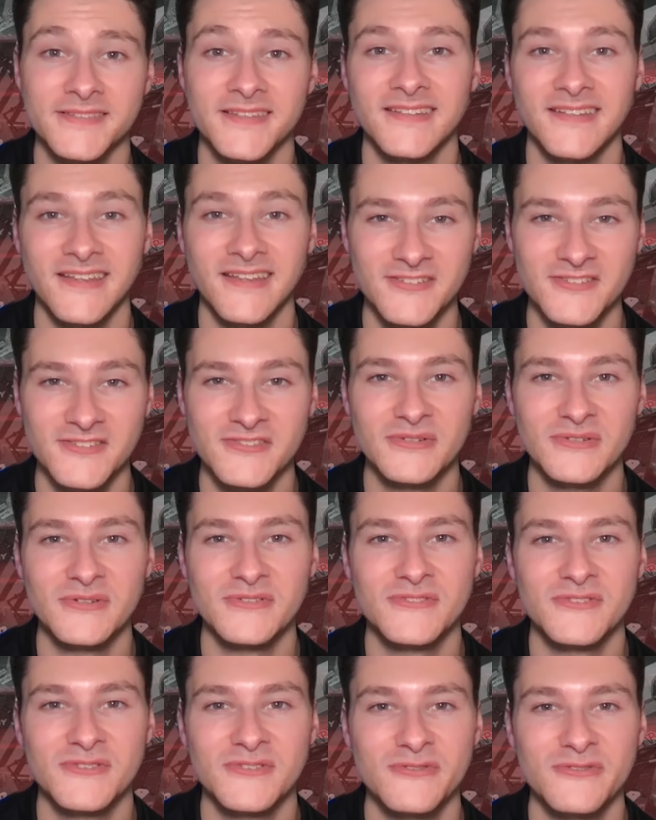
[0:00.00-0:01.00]
and engine sealing
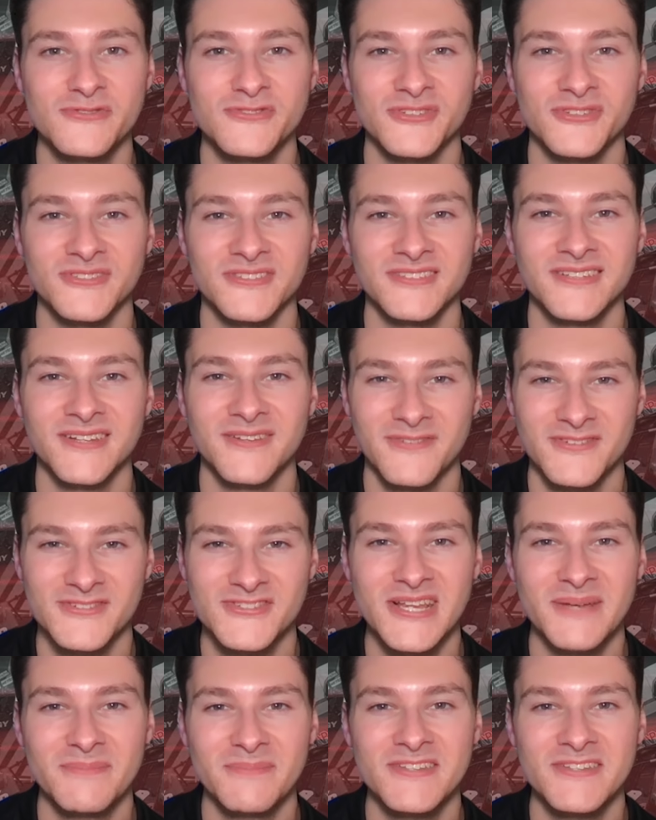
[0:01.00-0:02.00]
solutions for
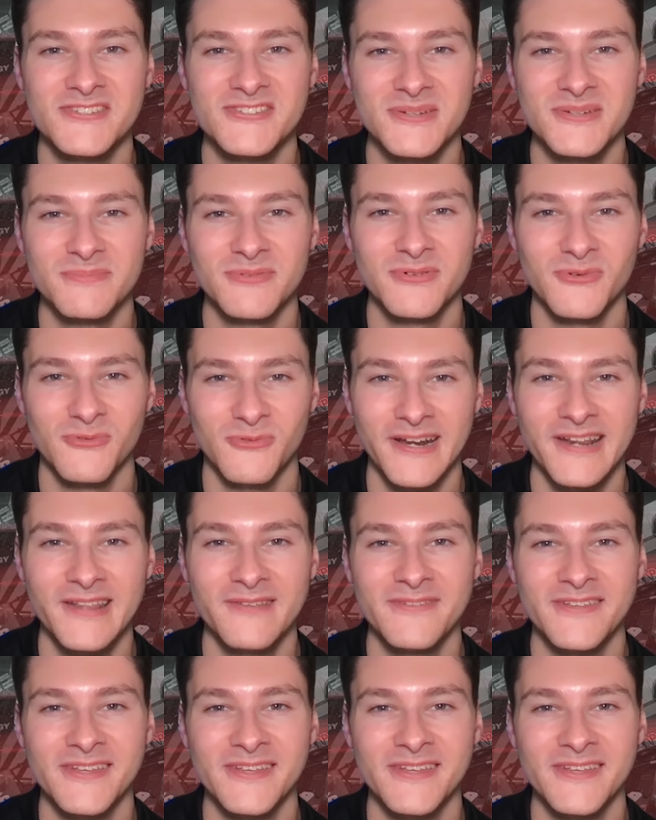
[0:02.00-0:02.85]
championship winning